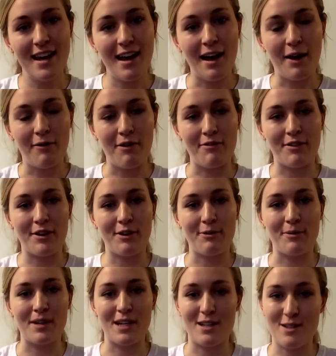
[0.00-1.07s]
However,
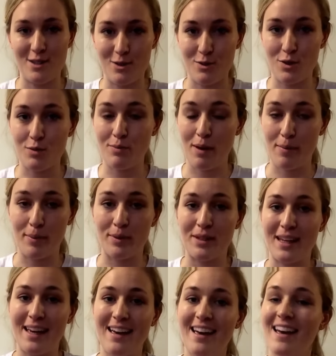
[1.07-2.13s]
when it's used
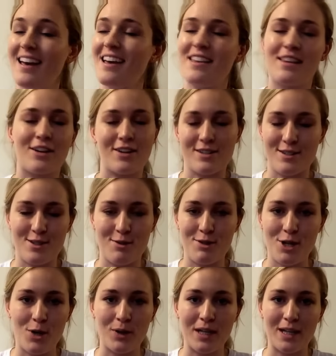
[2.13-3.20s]
properly, there is no
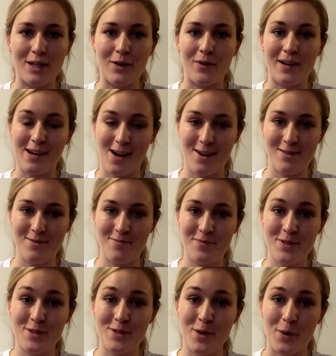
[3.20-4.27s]
choking going on.
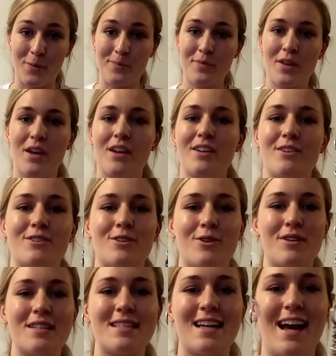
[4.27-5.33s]
So, you'll
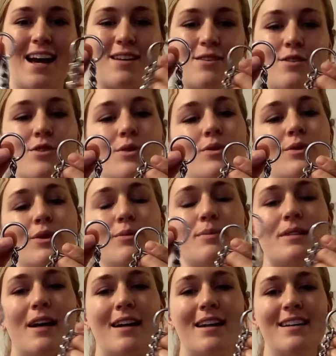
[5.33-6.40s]
notice it has two loops
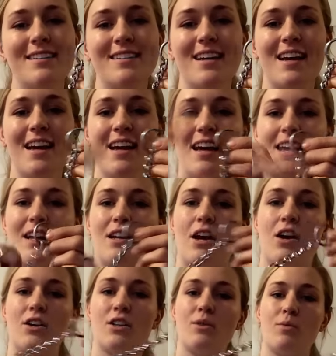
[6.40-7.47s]
on it, and
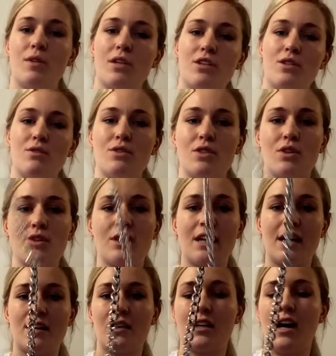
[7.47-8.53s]
all you want to do to
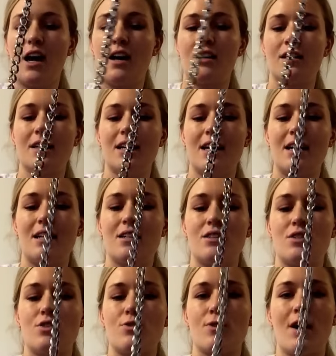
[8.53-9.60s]
create your collar is
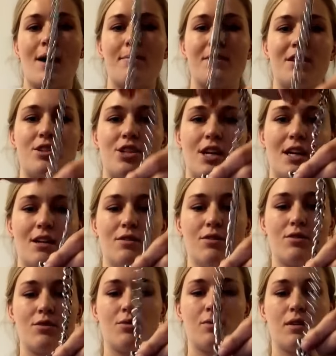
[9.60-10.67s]
drop the chain
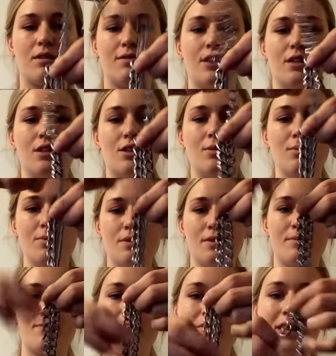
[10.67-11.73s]
through one of the loops,
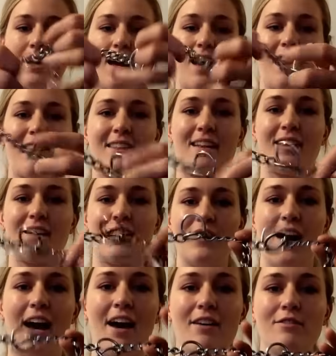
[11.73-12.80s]
and there you
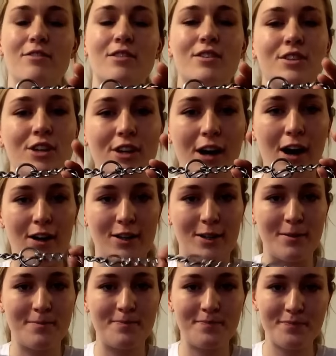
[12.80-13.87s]
have your collar.
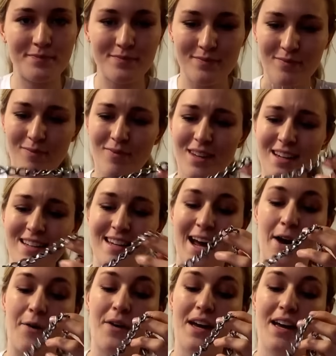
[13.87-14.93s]

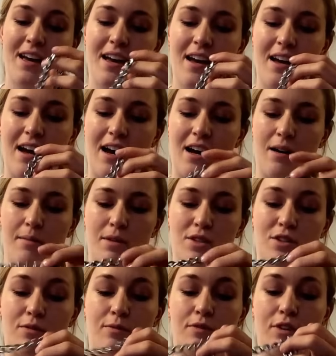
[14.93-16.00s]
Now,
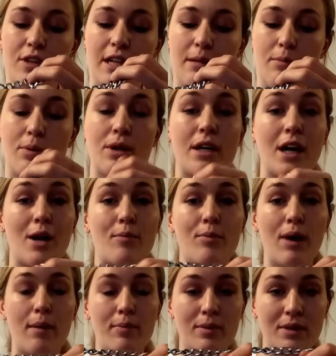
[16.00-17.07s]
To put it on
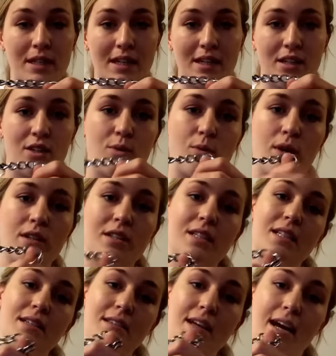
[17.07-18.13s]
properly, you want to
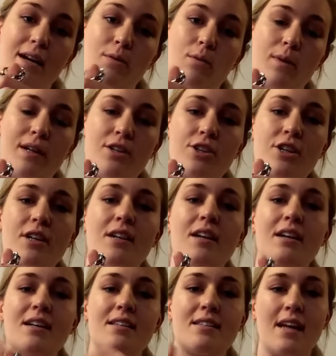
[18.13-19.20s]
decide which
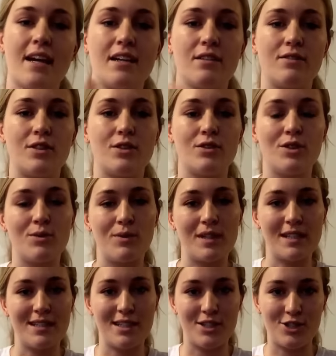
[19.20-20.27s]
side of you want
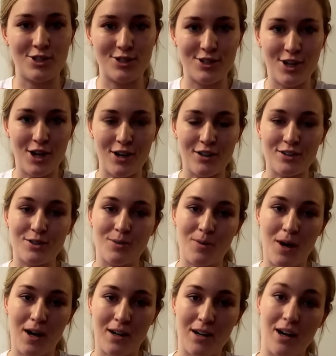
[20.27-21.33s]
to teach your dog to
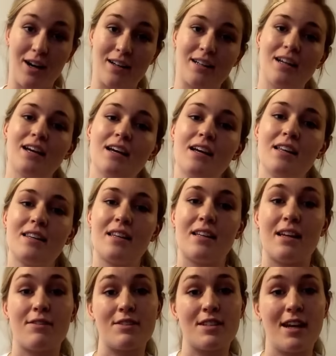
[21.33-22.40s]
walk on, the
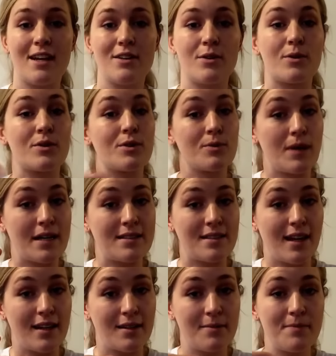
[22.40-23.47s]
left side or the right
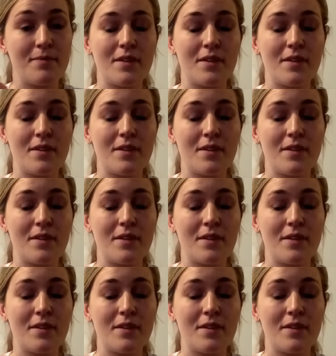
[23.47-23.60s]
side.